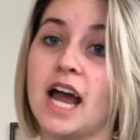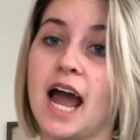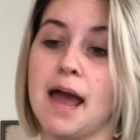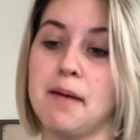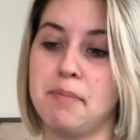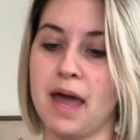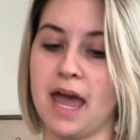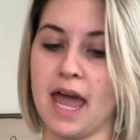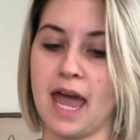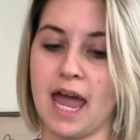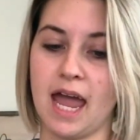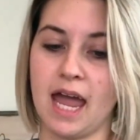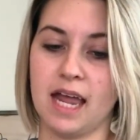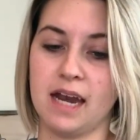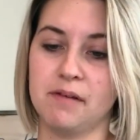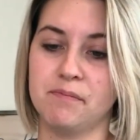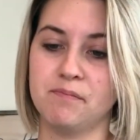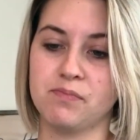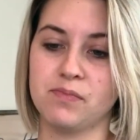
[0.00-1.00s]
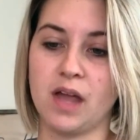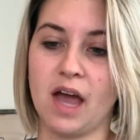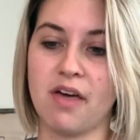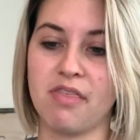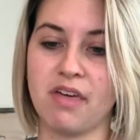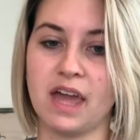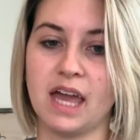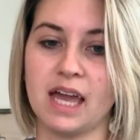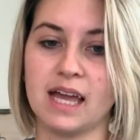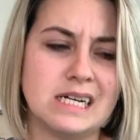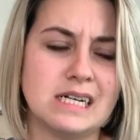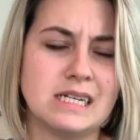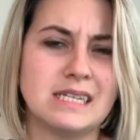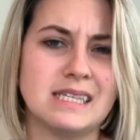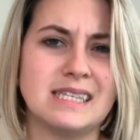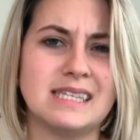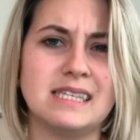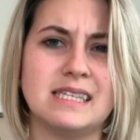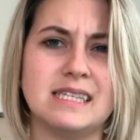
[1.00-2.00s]
I paid, I think,
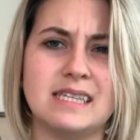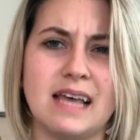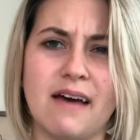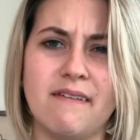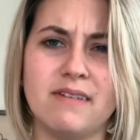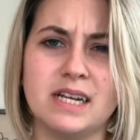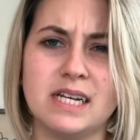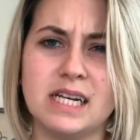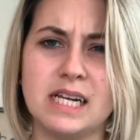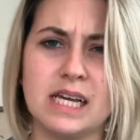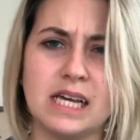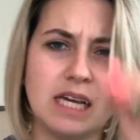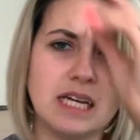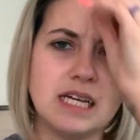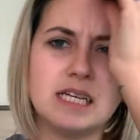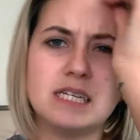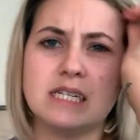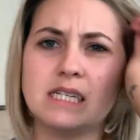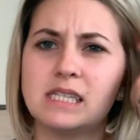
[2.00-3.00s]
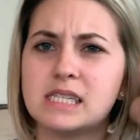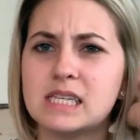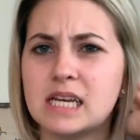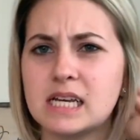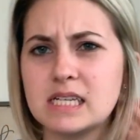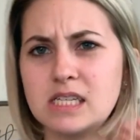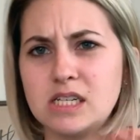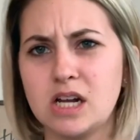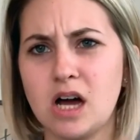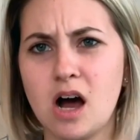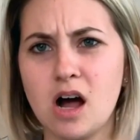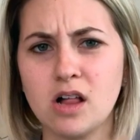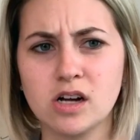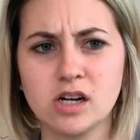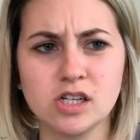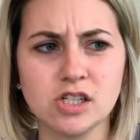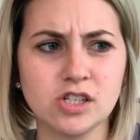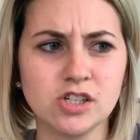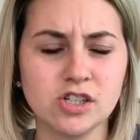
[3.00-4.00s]

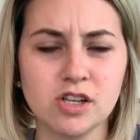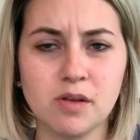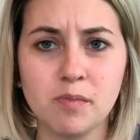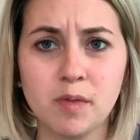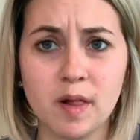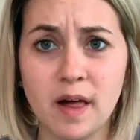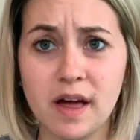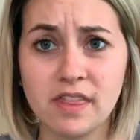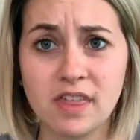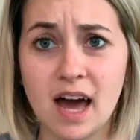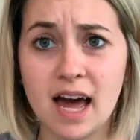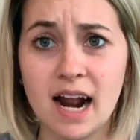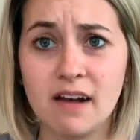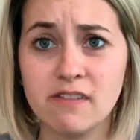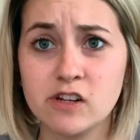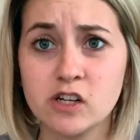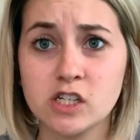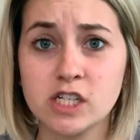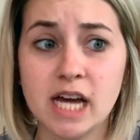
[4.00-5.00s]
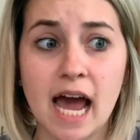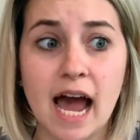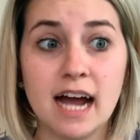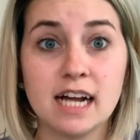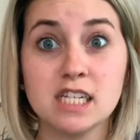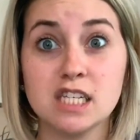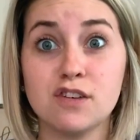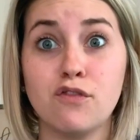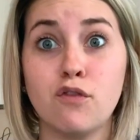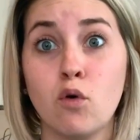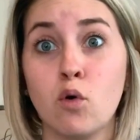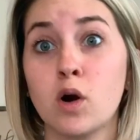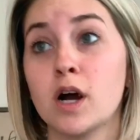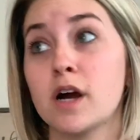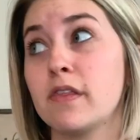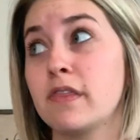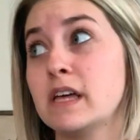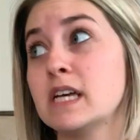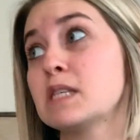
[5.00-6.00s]
$76 or something like that after tax
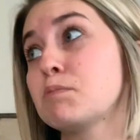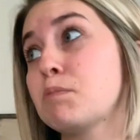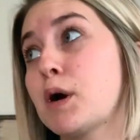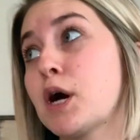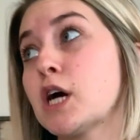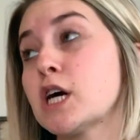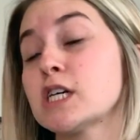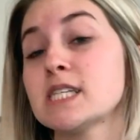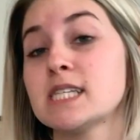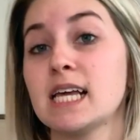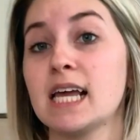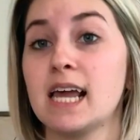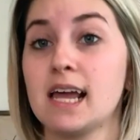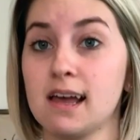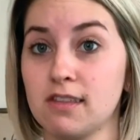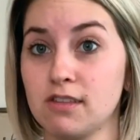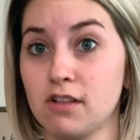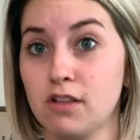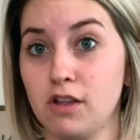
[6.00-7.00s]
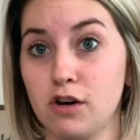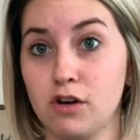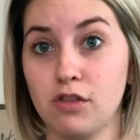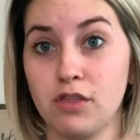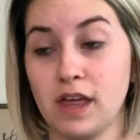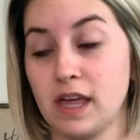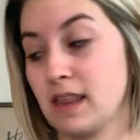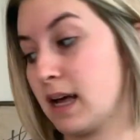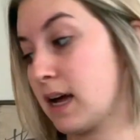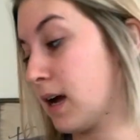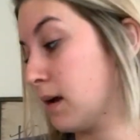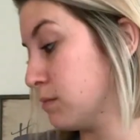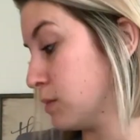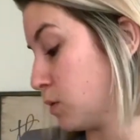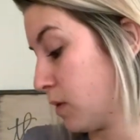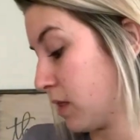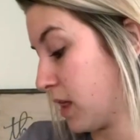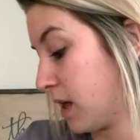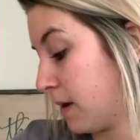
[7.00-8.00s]
for this purse and the little thing that
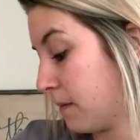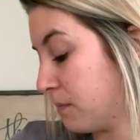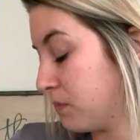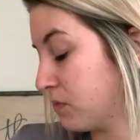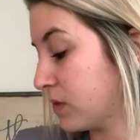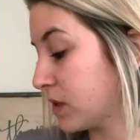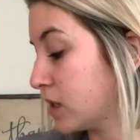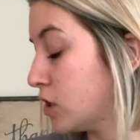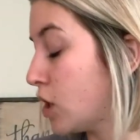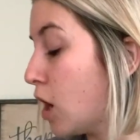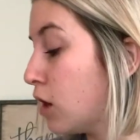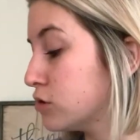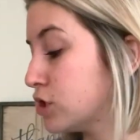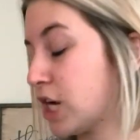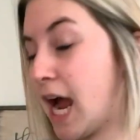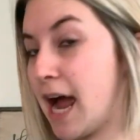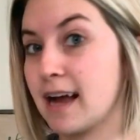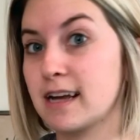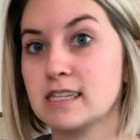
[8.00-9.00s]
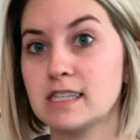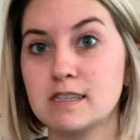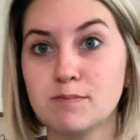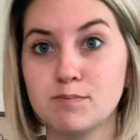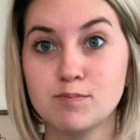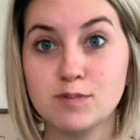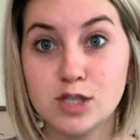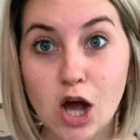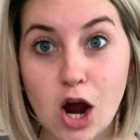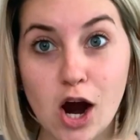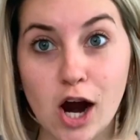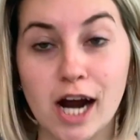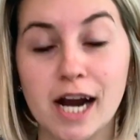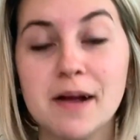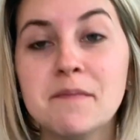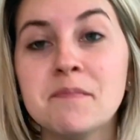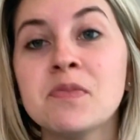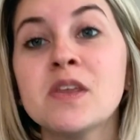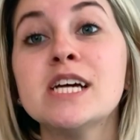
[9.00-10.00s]
comes with it. No Jax,
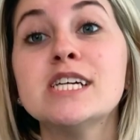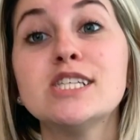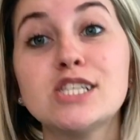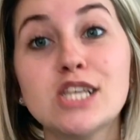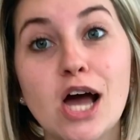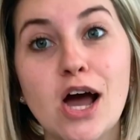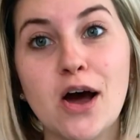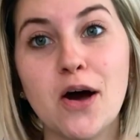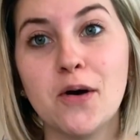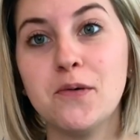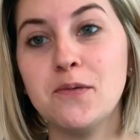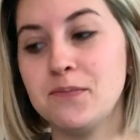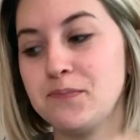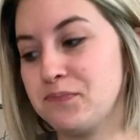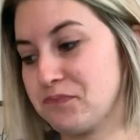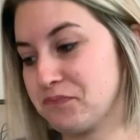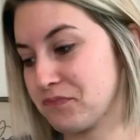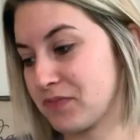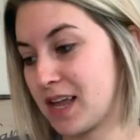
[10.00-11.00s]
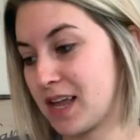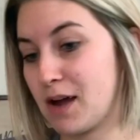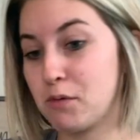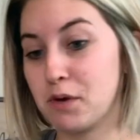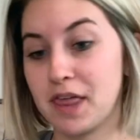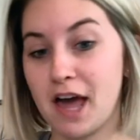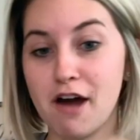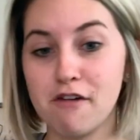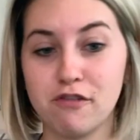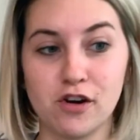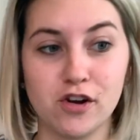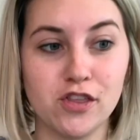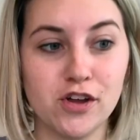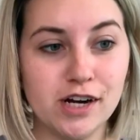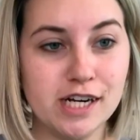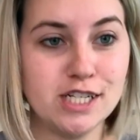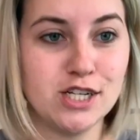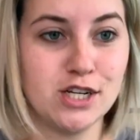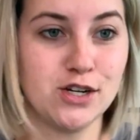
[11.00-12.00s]
sorry. So Without
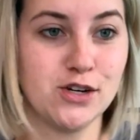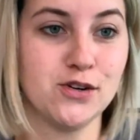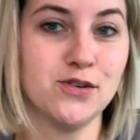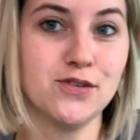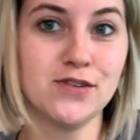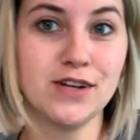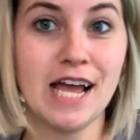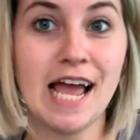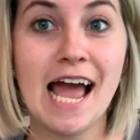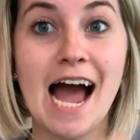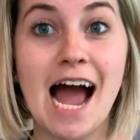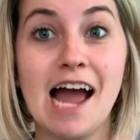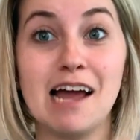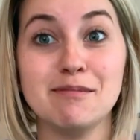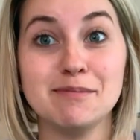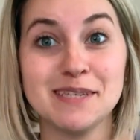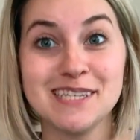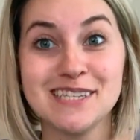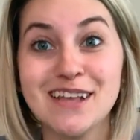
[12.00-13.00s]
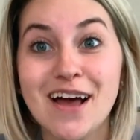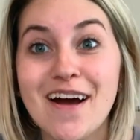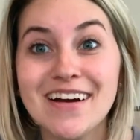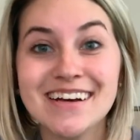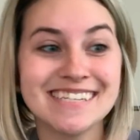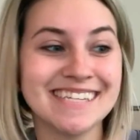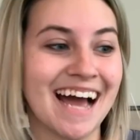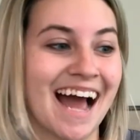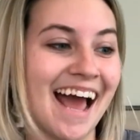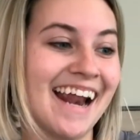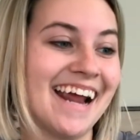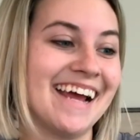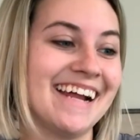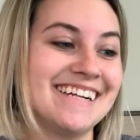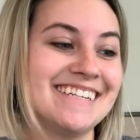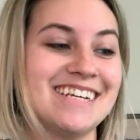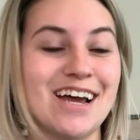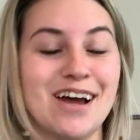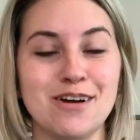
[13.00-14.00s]
further ado, I'm so
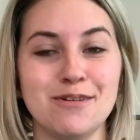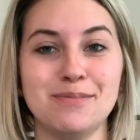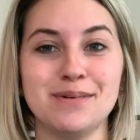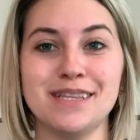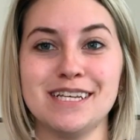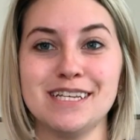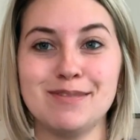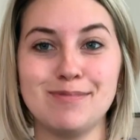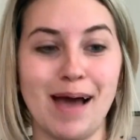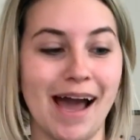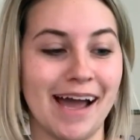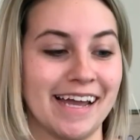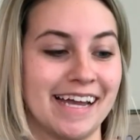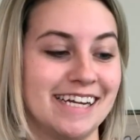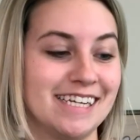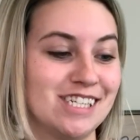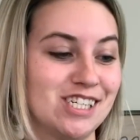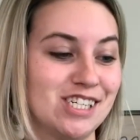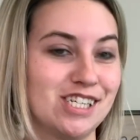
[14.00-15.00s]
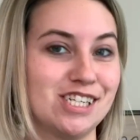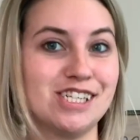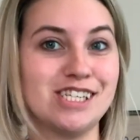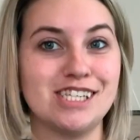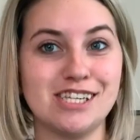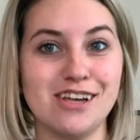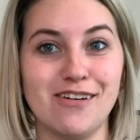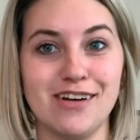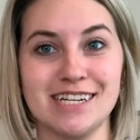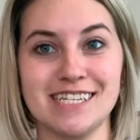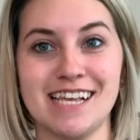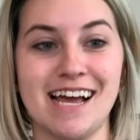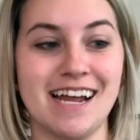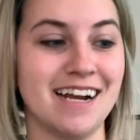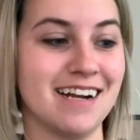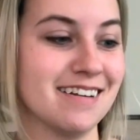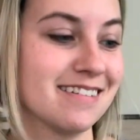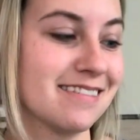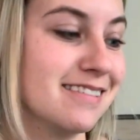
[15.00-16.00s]
excited to open this package. So
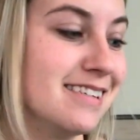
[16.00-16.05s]
excited.